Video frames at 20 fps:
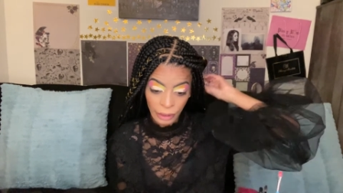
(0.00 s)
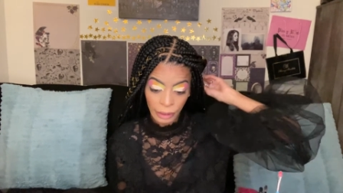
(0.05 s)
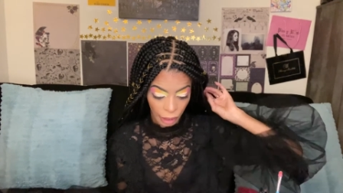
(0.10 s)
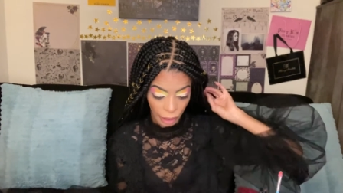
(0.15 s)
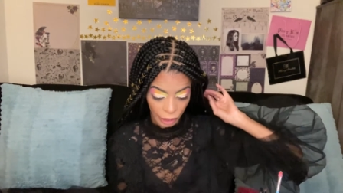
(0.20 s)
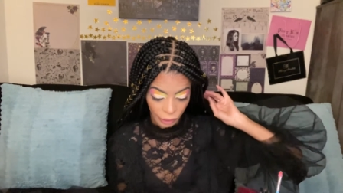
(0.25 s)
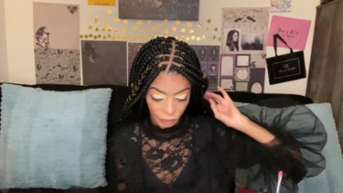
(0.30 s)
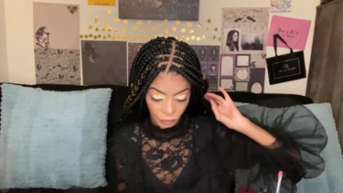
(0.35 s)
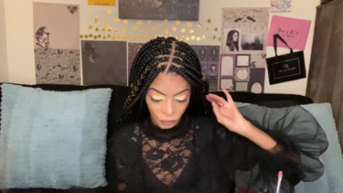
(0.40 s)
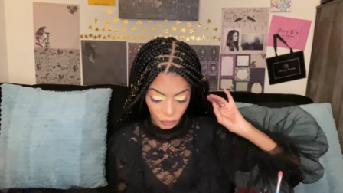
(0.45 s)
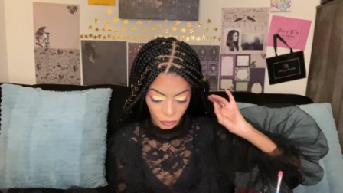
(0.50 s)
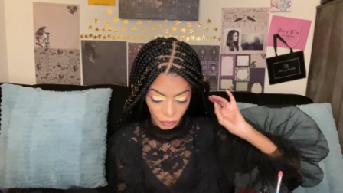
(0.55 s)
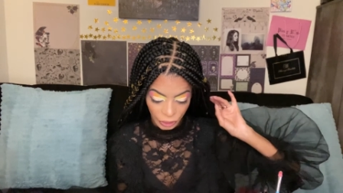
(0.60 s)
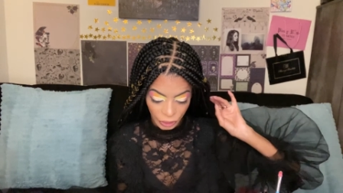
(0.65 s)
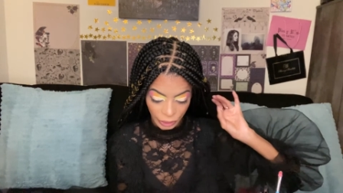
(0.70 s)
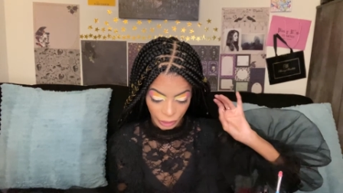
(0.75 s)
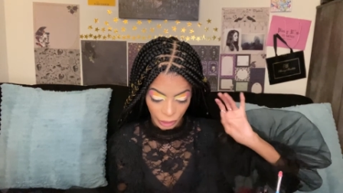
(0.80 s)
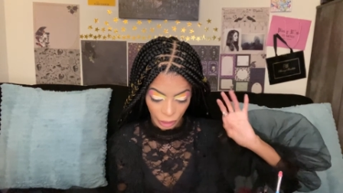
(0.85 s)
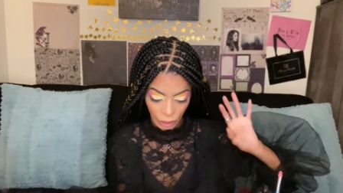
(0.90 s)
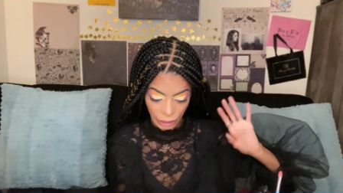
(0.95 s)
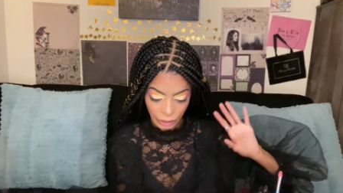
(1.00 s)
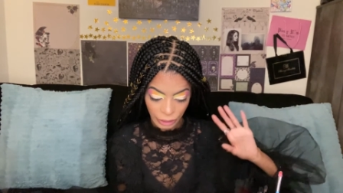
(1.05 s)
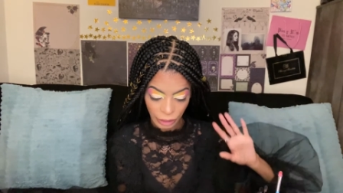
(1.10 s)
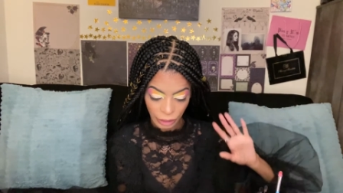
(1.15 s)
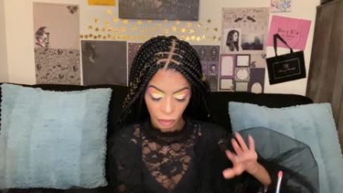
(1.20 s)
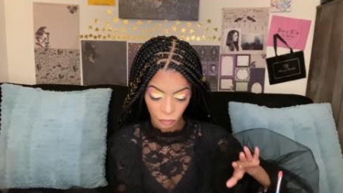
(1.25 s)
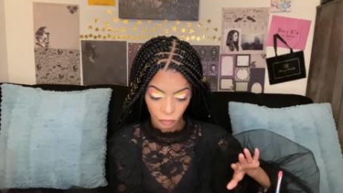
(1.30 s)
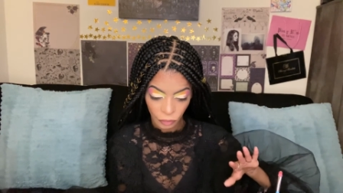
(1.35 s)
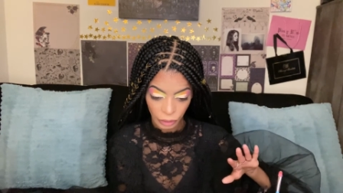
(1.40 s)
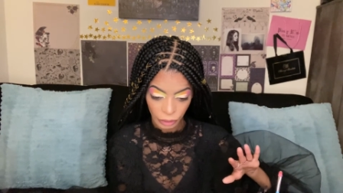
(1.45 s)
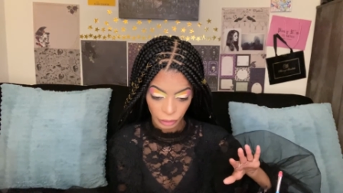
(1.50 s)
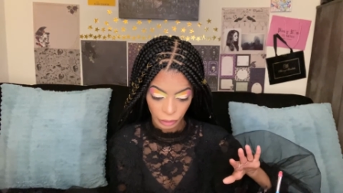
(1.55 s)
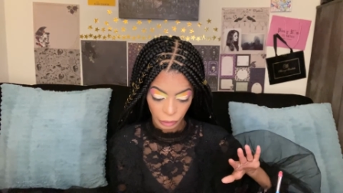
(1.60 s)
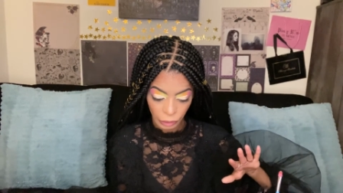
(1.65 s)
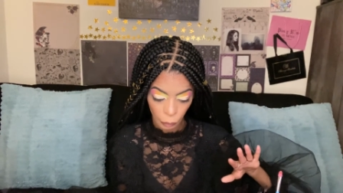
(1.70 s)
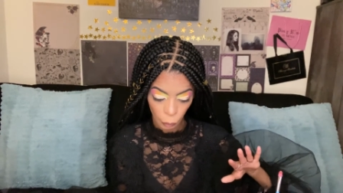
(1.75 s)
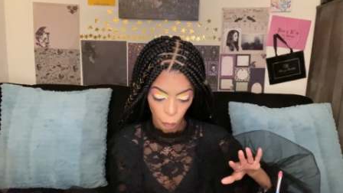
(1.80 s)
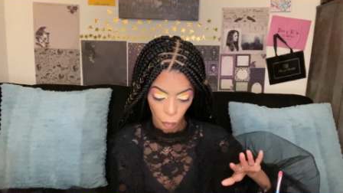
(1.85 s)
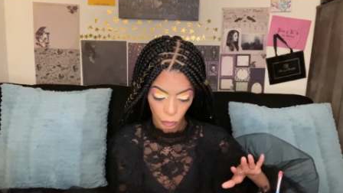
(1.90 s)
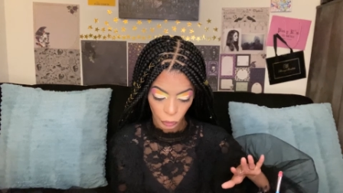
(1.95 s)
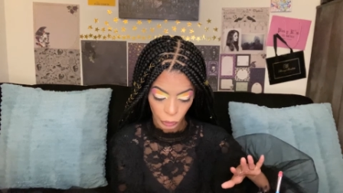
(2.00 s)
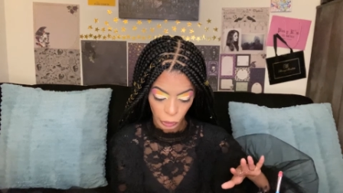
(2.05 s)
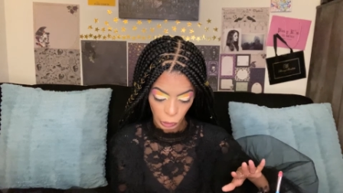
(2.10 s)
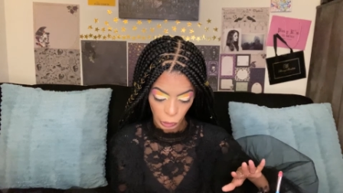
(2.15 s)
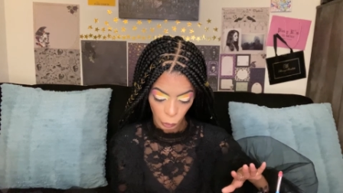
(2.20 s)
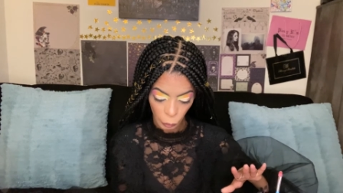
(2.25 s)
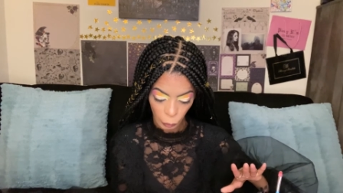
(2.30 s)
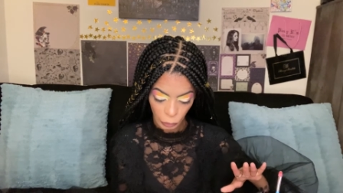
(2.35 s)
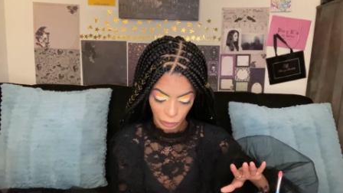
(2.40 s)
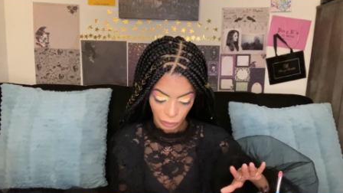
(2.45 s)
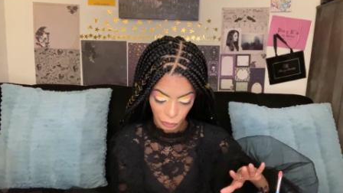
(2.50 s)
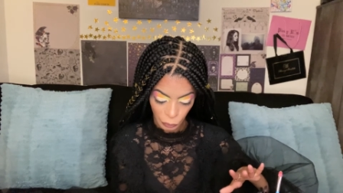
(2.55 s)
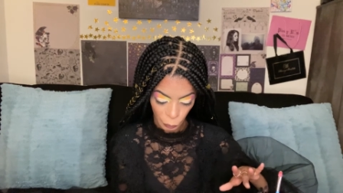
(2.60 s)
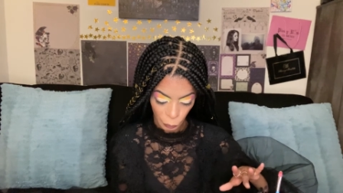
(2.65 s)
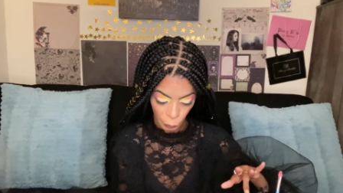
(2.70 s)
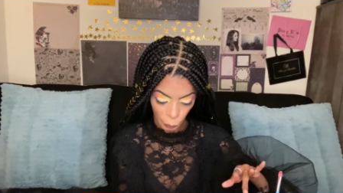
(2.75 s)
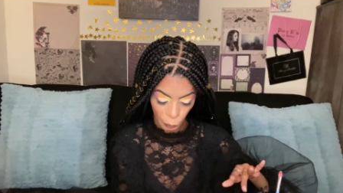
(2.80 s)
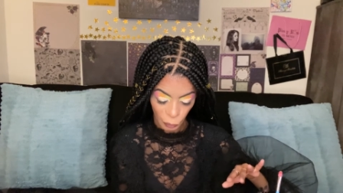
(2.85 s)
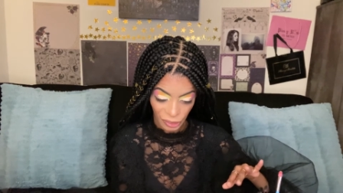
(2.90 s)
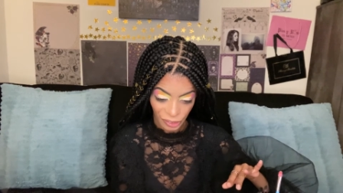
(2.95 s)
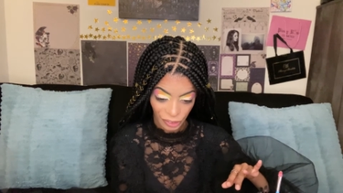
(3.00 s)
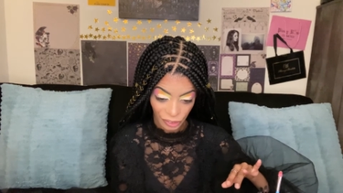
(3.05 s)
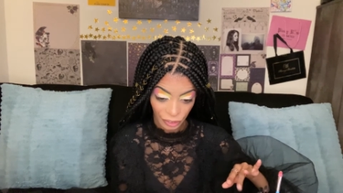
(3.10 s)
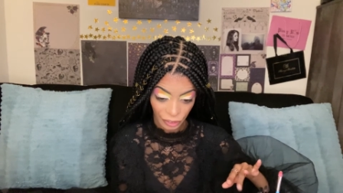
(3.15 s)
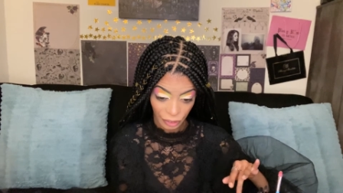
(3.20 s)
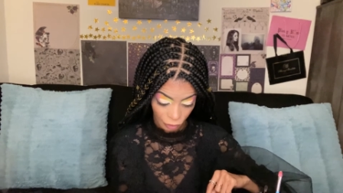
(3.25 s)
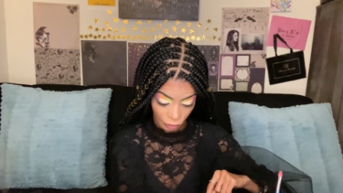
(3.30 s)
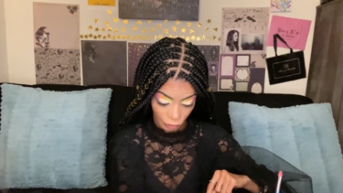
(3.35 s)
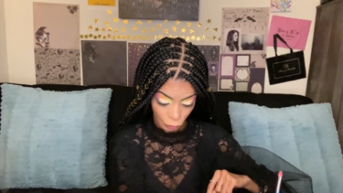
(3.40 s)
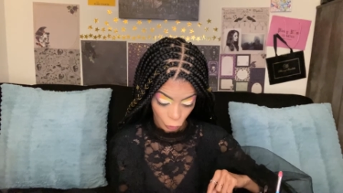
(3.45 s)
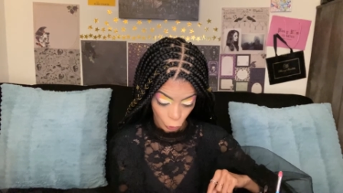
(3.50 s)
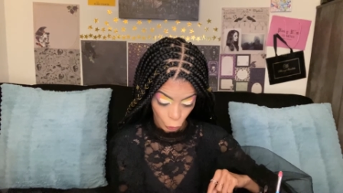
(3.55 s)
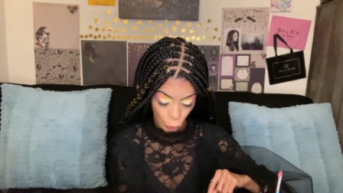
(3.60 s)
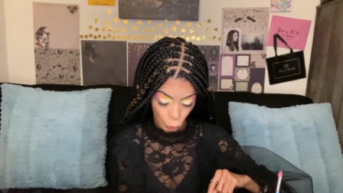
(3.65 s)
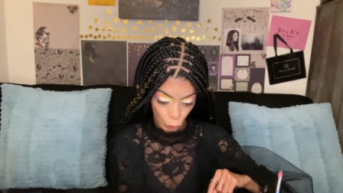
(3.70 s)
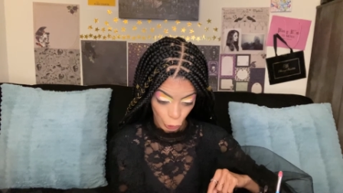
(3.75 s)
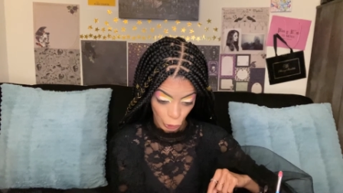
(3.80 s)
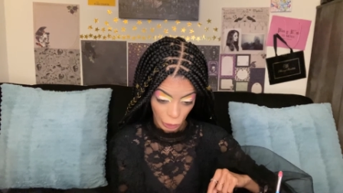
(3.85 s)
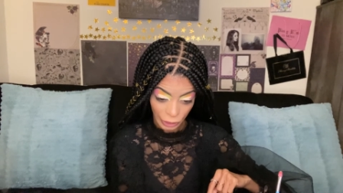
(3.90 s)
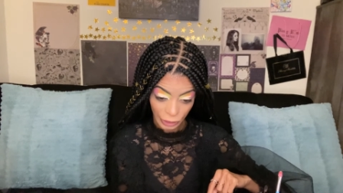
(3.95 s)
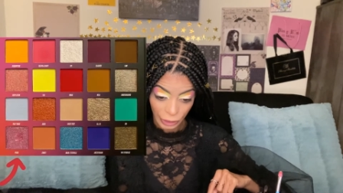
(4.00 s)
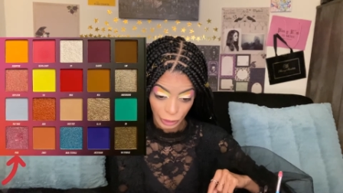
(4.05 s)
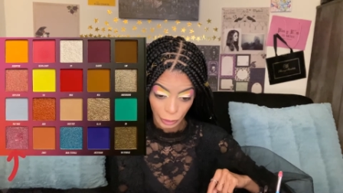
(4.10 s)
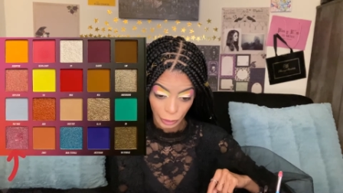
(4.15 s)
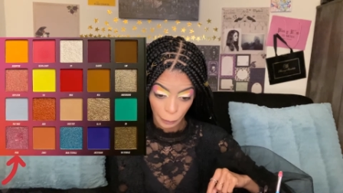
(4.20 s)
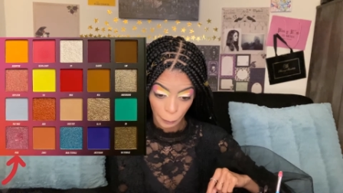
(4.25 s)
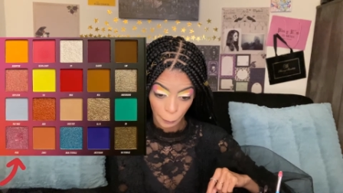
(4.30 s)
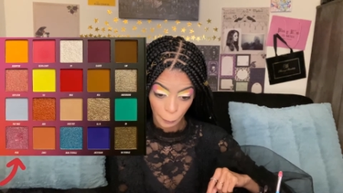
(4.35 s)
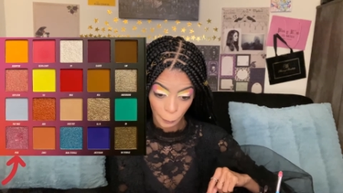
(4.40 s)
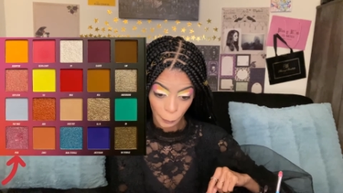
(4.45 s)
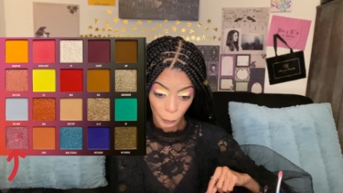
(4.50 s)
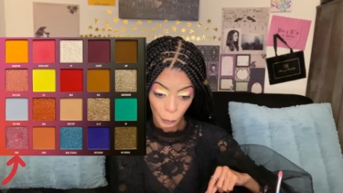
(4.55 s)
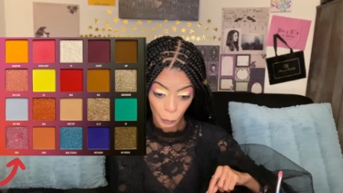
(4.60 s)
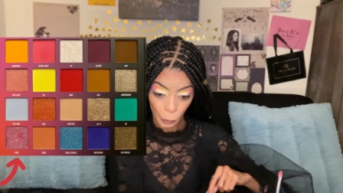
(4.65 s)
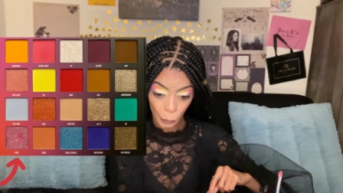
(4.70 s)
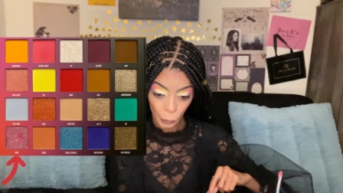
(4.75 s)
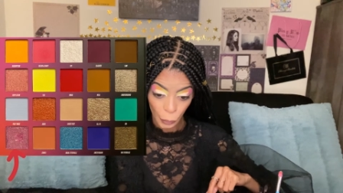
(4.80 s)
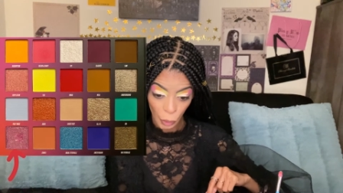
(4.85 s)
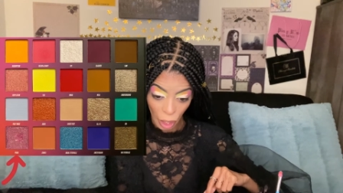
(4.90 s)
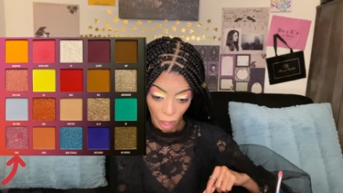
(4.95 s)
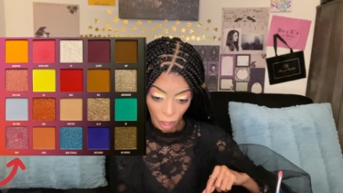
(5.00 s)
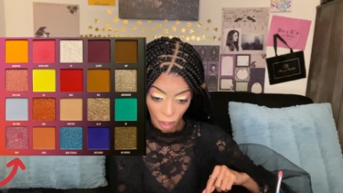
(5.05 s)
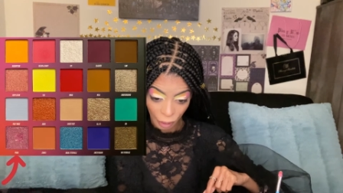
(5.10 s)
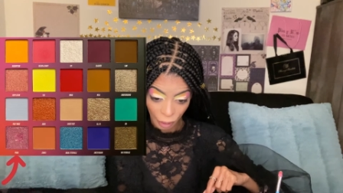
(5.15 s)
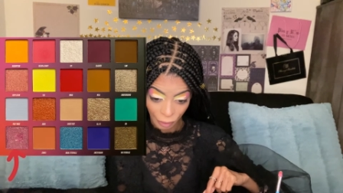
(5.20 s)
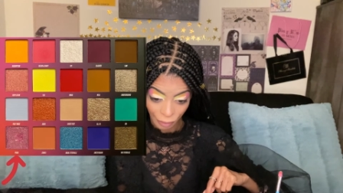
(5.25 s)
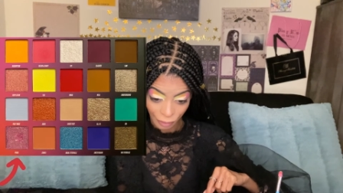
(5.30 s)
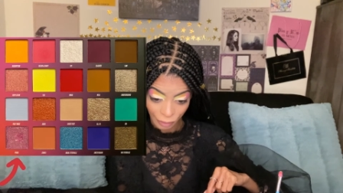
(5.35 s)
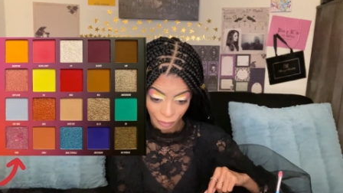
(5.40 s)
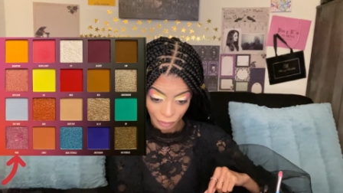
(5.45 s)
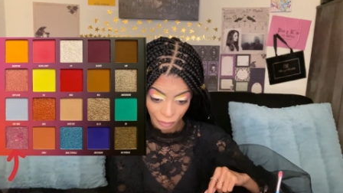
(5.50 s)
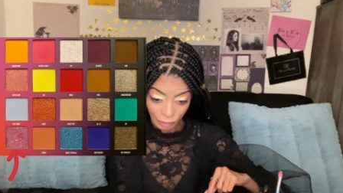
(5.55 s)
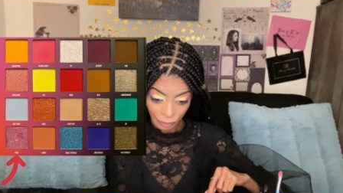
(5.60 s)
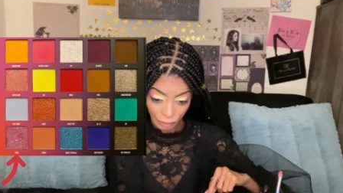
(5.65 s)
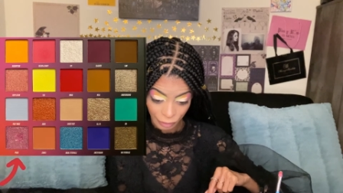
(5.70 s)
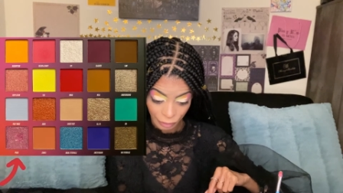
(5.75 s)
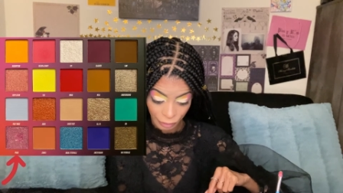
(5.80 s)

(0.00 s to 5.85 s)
I think I definitely want to go in with the shade Pride,